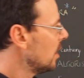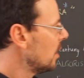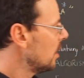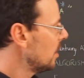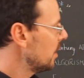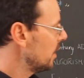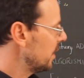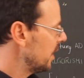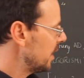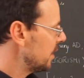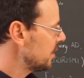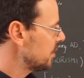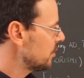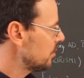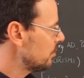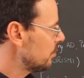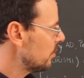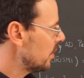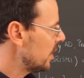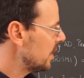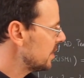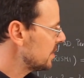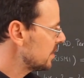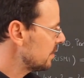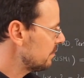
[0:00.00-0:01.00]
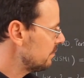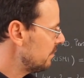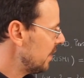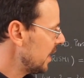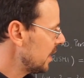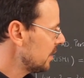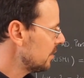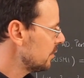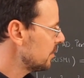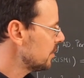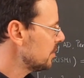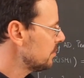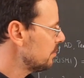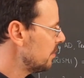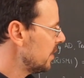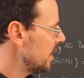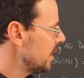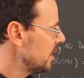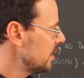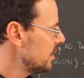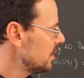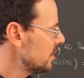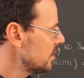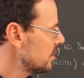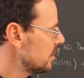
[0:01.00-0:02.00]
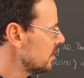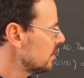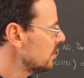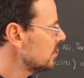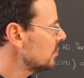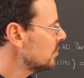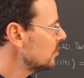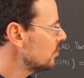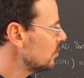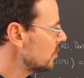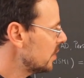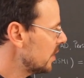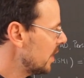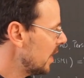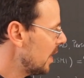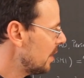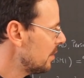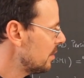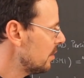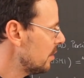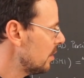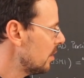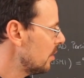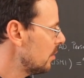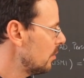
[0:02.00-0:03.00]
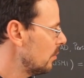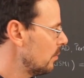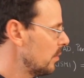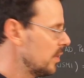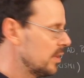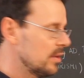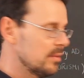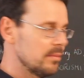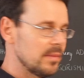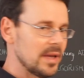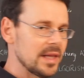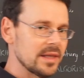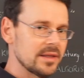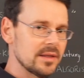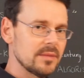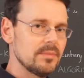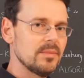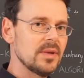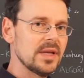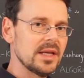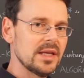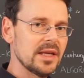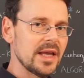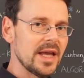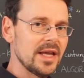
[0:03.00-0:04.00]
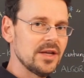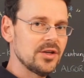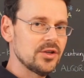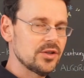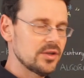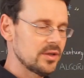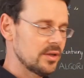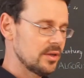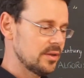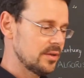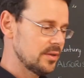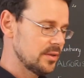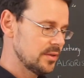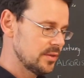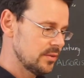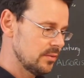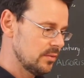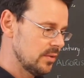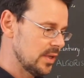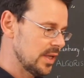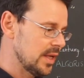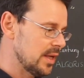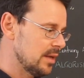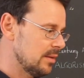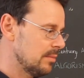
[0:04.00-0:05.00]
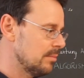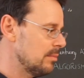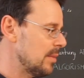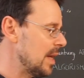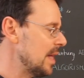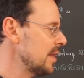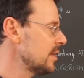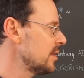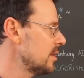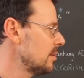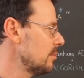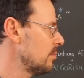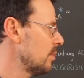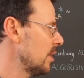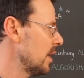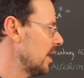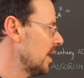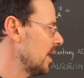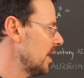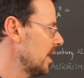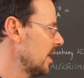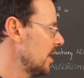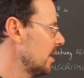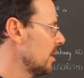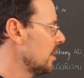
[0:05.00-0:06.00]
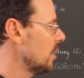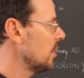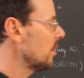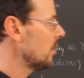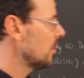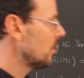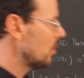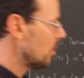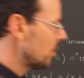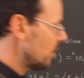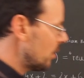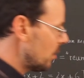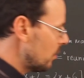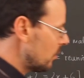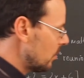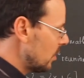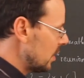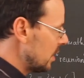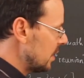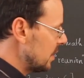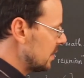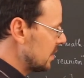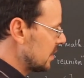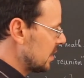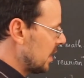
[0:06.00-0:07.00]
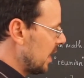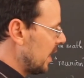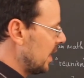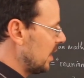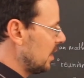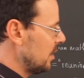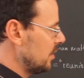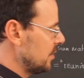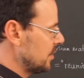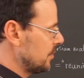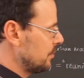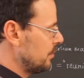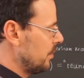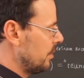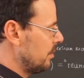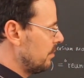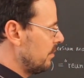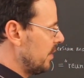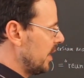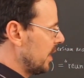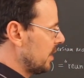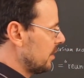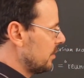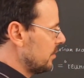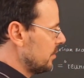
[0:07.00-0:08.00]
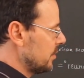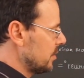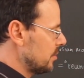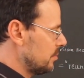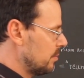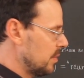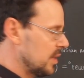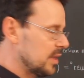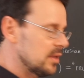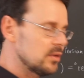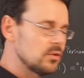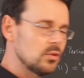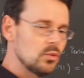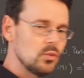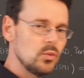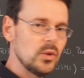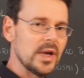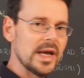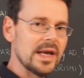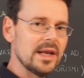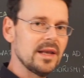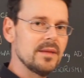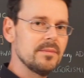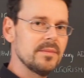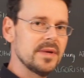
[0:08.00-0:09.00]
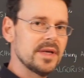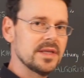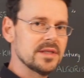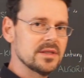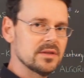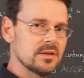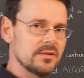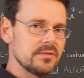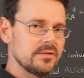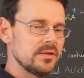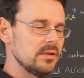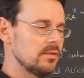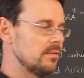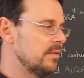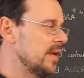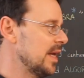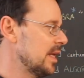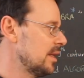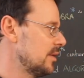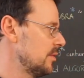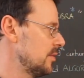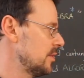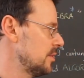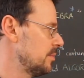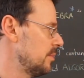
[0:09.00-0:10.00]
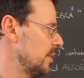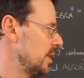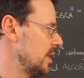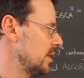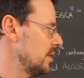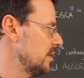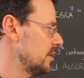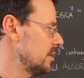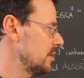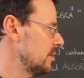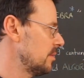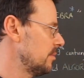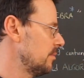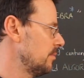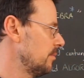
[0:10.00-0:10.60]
An algebra is a vector space together with a multiplication. So you can multiply not only scalars with vectors, but two elements of your vector space.